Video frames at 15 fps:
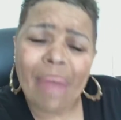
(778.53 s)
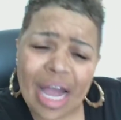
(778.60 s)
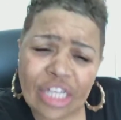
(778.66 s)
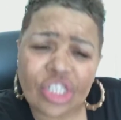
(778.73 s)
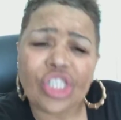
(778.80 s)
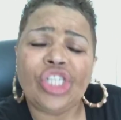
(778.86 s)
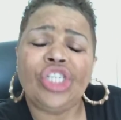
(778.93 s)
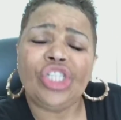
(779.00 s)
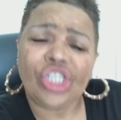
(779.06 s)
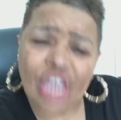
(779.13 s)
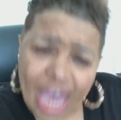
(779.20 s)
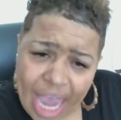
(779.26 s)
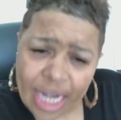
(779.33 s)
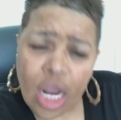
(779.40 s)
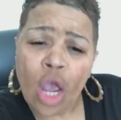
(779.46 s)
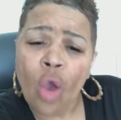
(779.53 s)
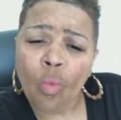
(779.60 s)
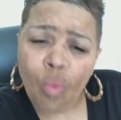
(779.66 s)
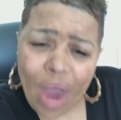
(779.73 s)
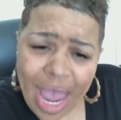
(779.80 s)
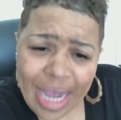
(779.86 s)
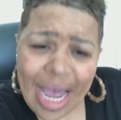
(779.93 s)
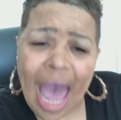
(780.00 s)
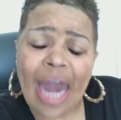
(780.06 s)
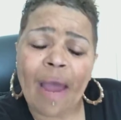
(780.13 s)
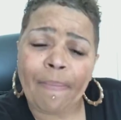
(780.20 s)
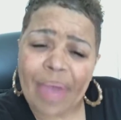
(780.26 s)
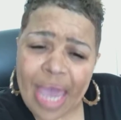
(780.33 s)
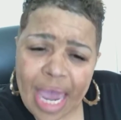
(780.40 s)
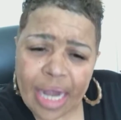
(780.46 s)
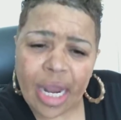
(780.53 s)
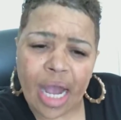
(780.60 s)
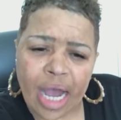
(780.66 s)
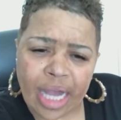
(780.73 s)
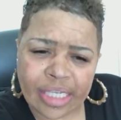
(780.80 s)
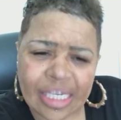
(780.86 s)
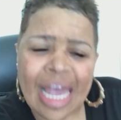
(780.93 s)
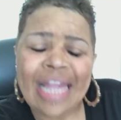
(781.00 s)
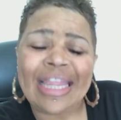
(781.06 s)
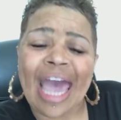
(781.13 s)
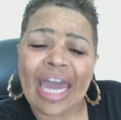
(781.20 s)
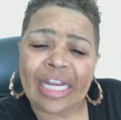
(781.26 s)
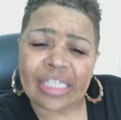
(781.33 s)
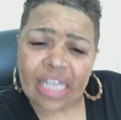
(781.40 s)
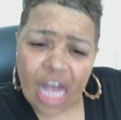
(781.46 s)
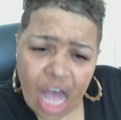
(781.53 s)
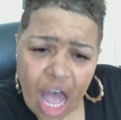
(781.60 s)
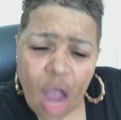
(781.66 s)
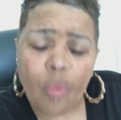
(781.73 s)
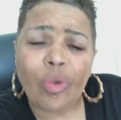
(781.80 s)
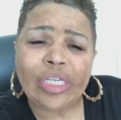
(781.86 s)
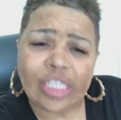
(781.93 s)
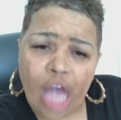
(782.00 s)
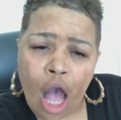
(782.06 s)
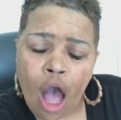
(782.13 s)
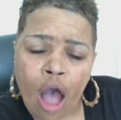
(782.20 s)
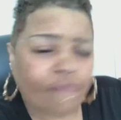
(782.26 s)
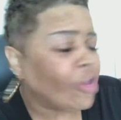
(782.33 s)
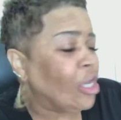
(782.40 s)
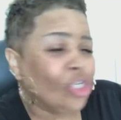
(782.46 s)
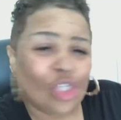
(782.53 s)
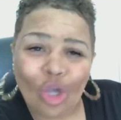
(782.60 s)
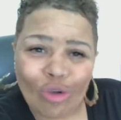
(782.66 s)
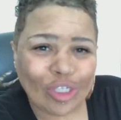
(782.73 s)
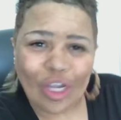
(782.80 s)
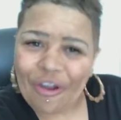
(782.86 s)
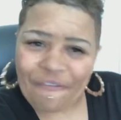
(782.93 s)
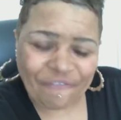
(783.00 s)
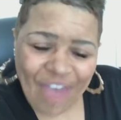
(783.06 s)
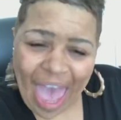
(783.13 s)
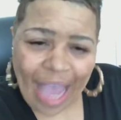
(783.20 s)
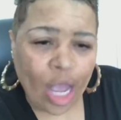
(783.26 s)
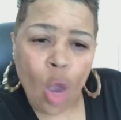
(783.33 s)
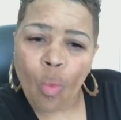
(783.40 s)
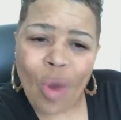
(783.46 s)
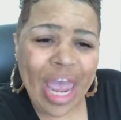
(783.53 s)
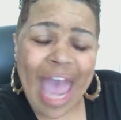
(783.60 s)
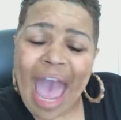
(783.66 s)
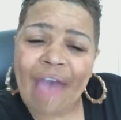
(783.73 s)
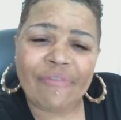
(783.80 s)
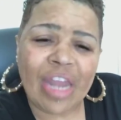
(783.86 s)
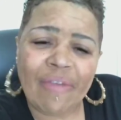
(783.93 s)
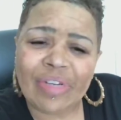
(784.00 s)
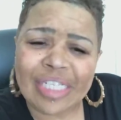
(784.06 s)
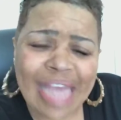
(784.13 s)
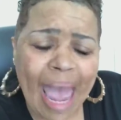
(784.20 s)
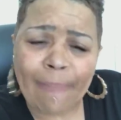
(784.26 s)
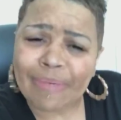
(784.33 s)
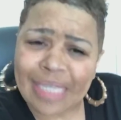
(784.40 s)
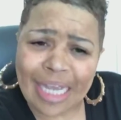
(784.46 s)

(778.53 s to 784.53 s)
much shit we got up in us that is unresolved due to the fact we haven't even tapped